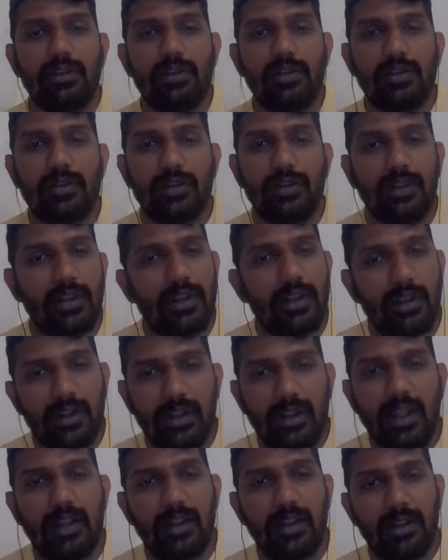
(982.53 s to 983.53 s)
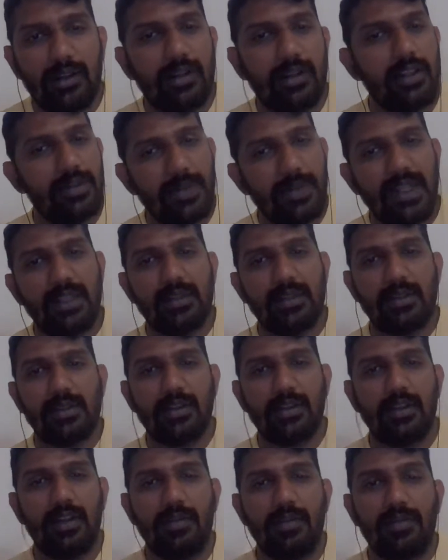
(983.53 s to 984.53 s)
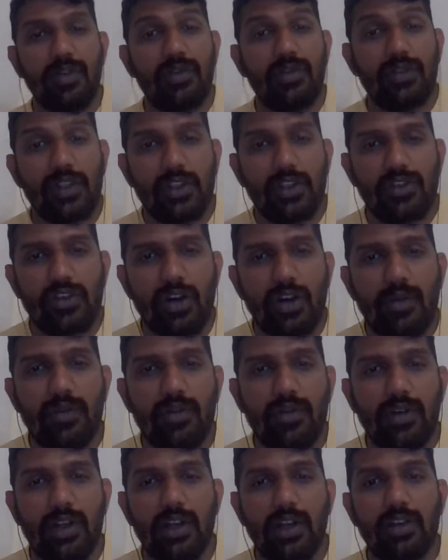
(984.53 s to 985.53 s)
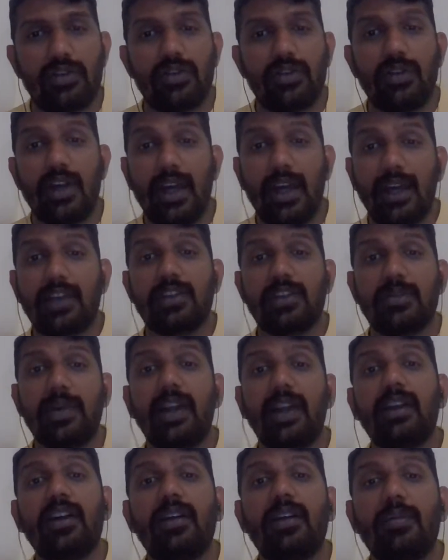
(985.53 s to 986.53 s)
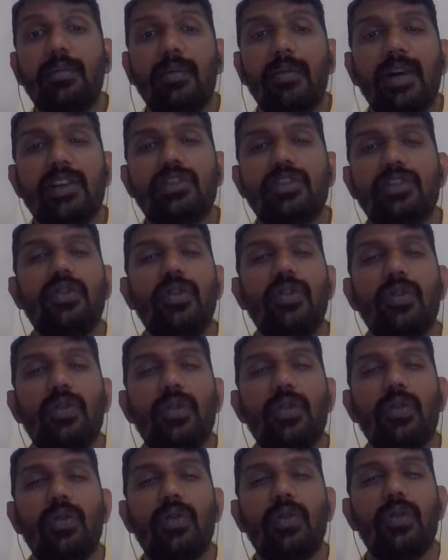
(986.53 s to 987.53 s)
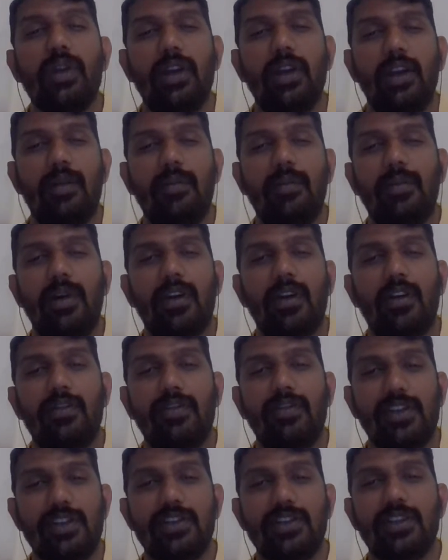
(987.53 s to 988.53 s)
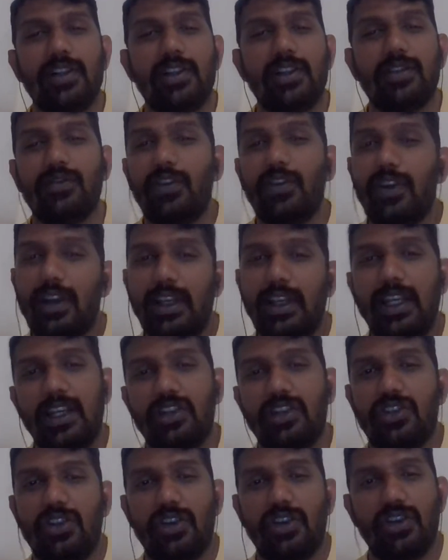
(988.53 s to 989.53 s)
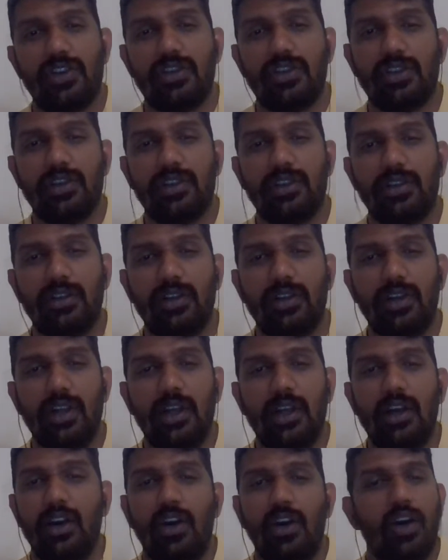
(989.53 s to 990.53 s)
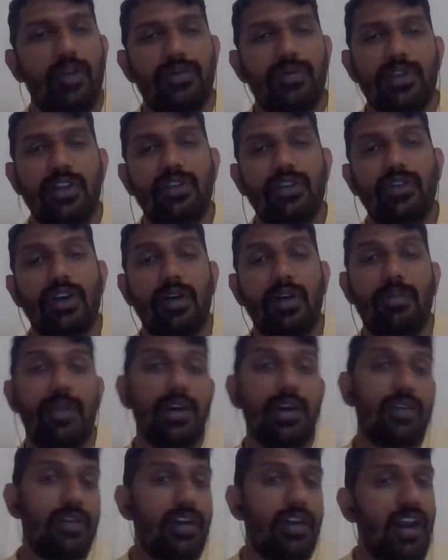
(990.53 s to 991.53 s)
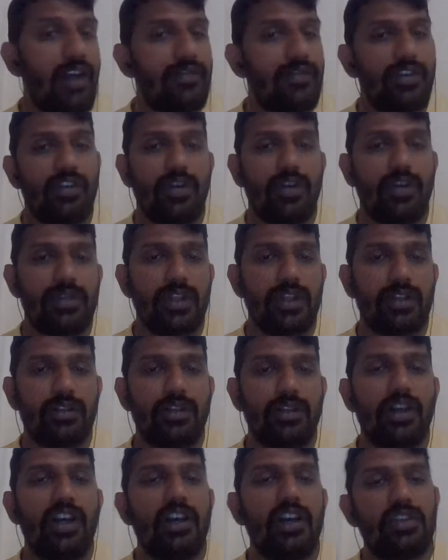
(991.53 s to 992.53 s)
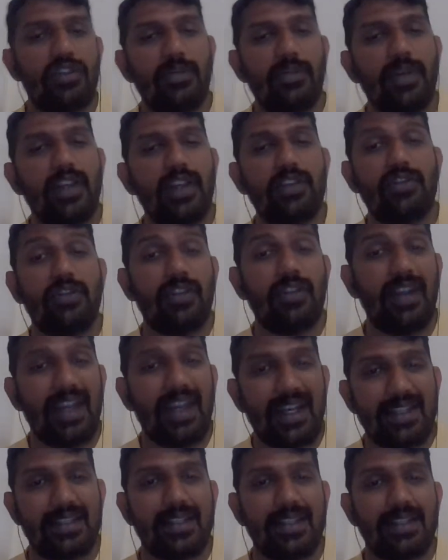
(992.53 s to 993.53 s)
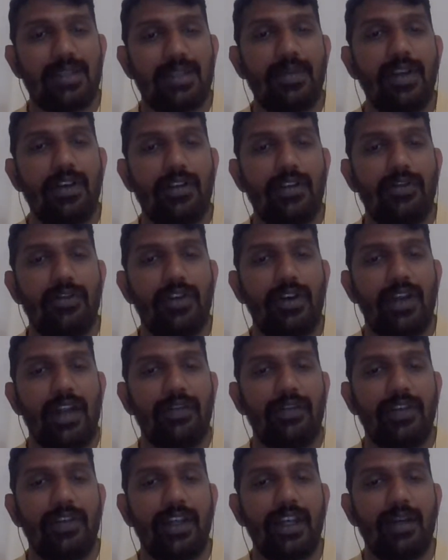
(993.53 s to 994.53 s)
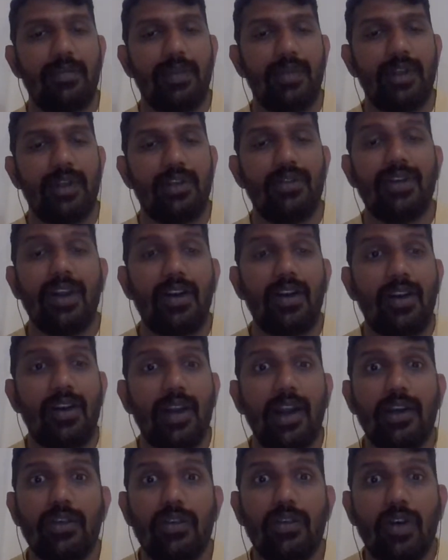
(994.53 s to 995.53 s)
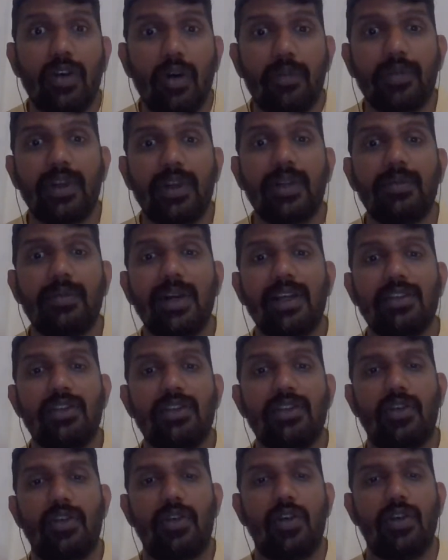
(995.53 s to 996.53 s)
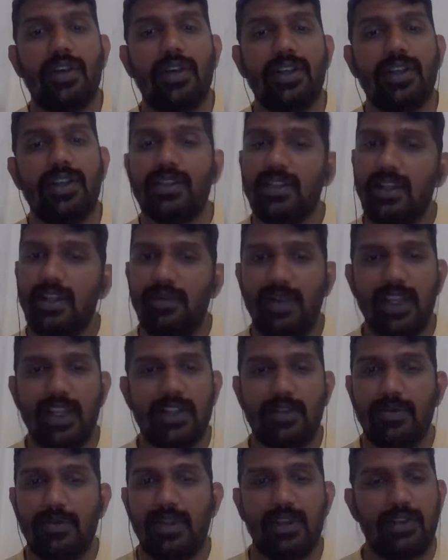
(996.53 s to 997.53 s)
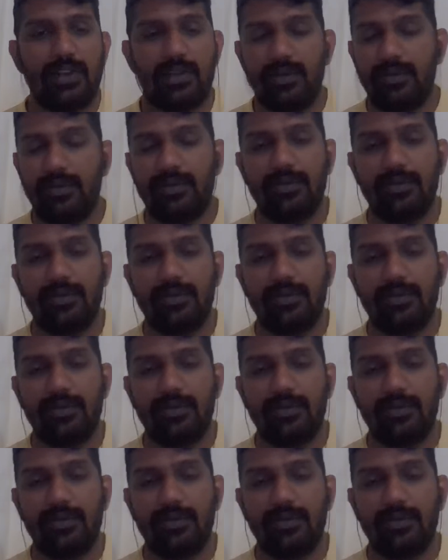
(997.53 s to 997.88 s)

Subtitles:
So this means the music shop owner should expect a much low number of results for lead generation object compared to traffic object. So based on your assessment of your traffic campaign, you can try to optimize your audience and placements.